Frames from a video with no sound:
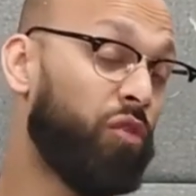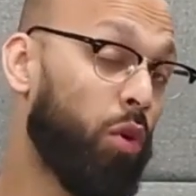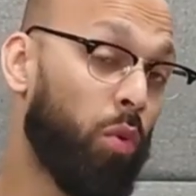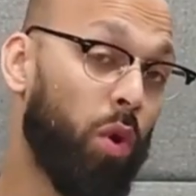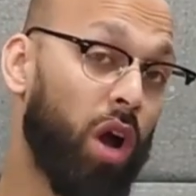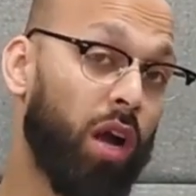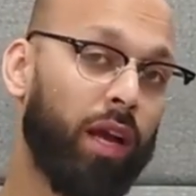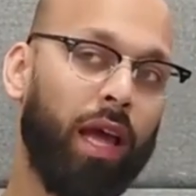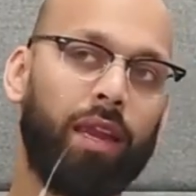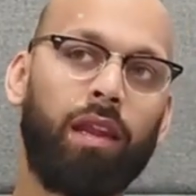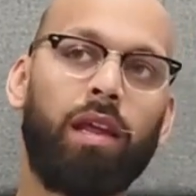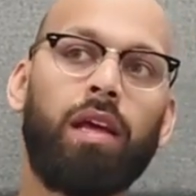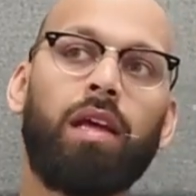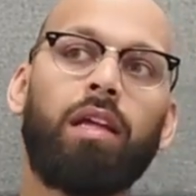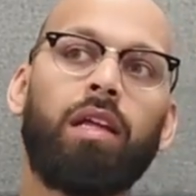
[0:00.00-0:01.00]
footwork
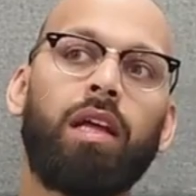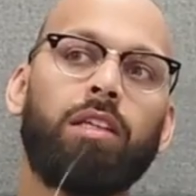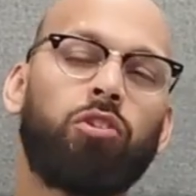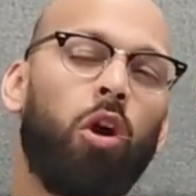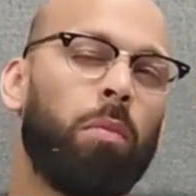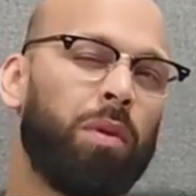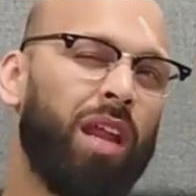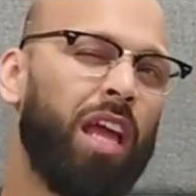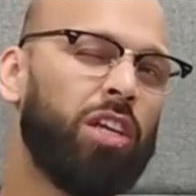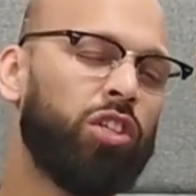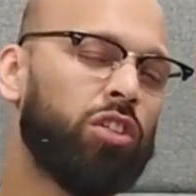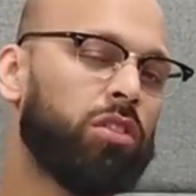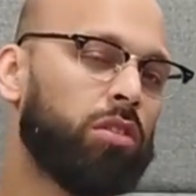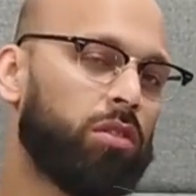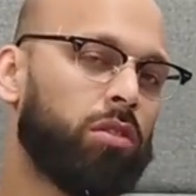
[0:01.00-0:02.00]
and his
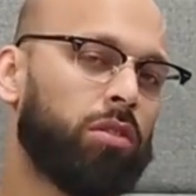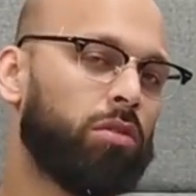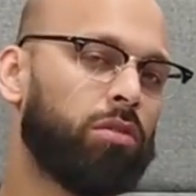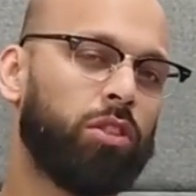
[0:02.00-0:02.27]
combinations,